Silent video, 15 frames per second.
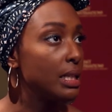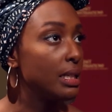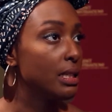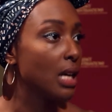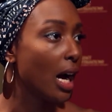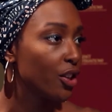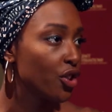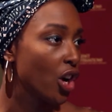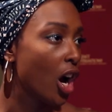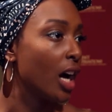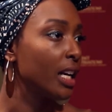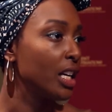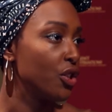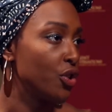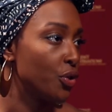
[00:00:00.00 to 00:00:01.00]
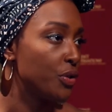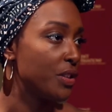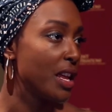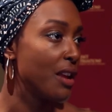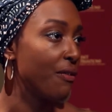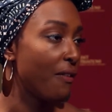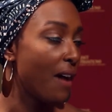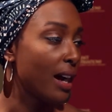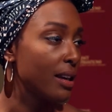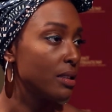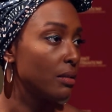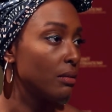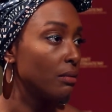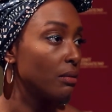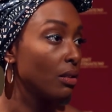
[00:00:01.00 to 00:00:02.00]
touch on issues that
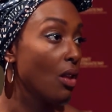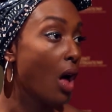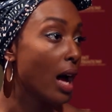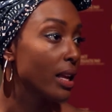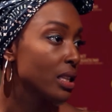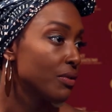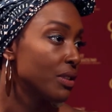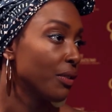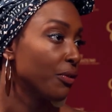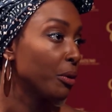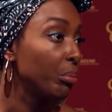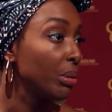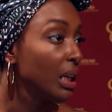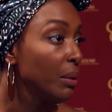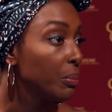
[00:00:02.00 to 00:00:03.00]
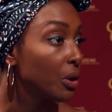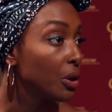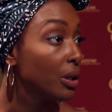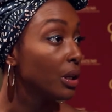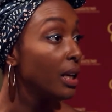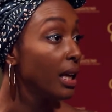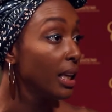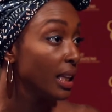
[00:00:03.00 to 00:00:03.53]
affect lots of different people,